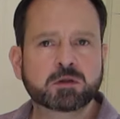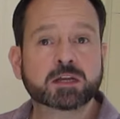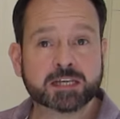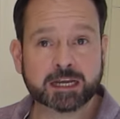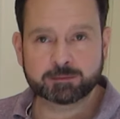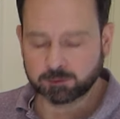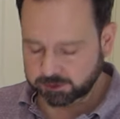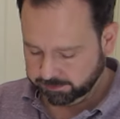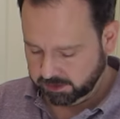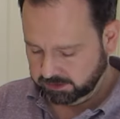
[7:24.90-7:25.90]

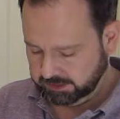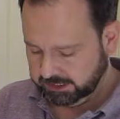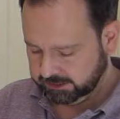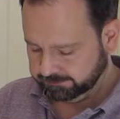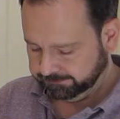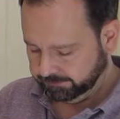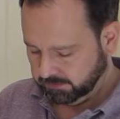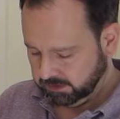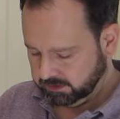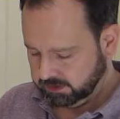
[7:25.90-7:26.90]
tablespoon of this.
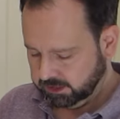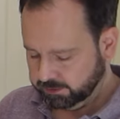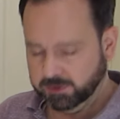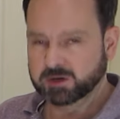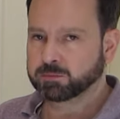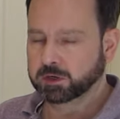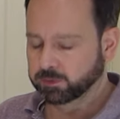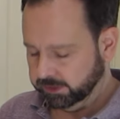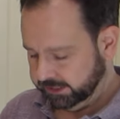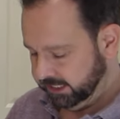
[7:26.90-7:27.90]
A teaspoon probably
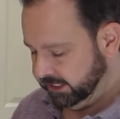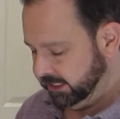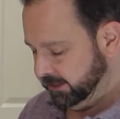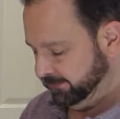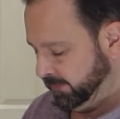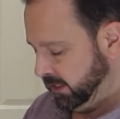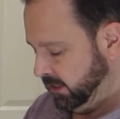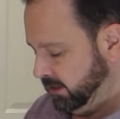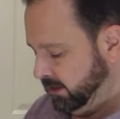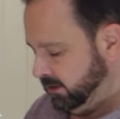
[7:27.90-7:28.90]
wouldn't taste it.
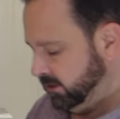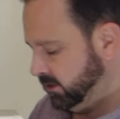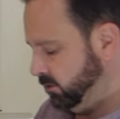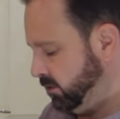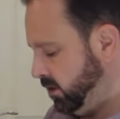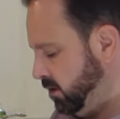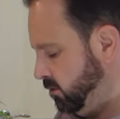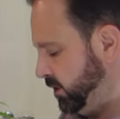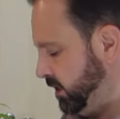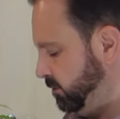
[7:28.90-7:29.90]
So you want a whole
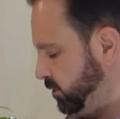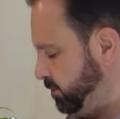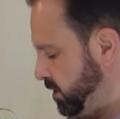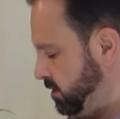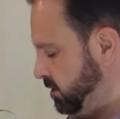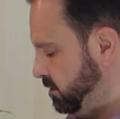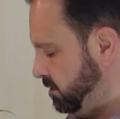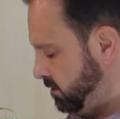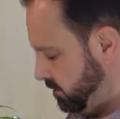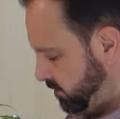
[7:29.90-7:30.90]
tablespoon
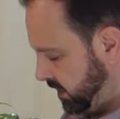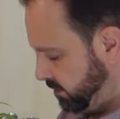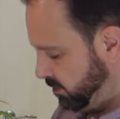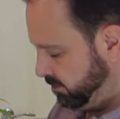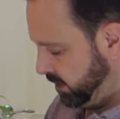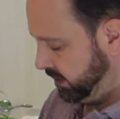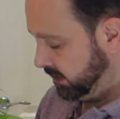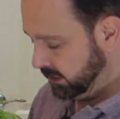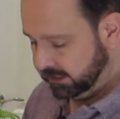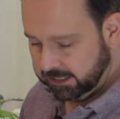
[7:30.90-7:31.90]
of tamarind
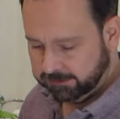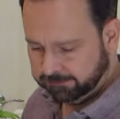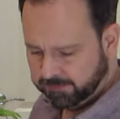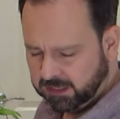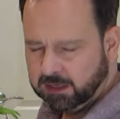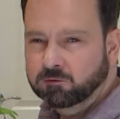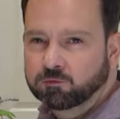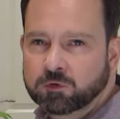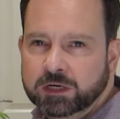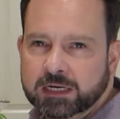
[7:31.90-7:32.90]
paste in there.
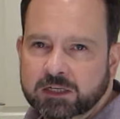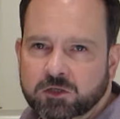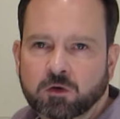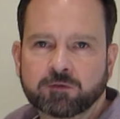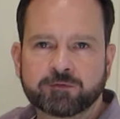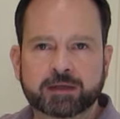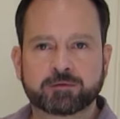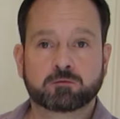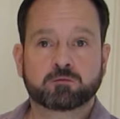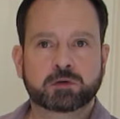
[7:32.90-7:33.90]
Really strong
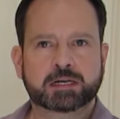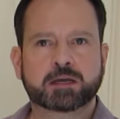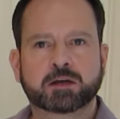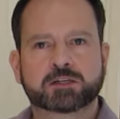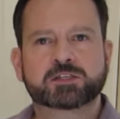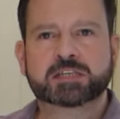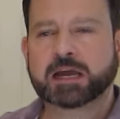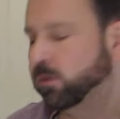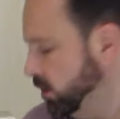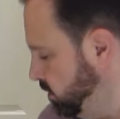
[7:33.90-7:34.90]
flavour, really kind of
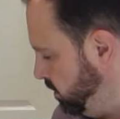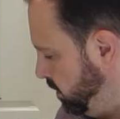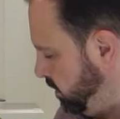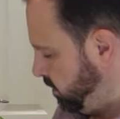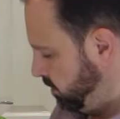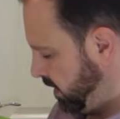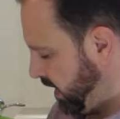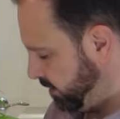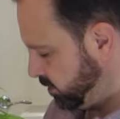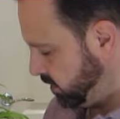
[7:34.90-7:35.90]
sour.
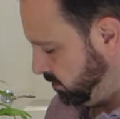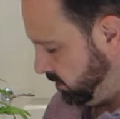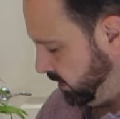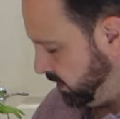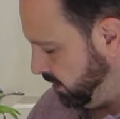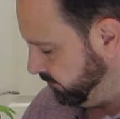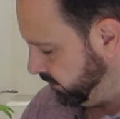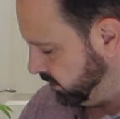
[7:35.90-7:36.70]
Absolutely love the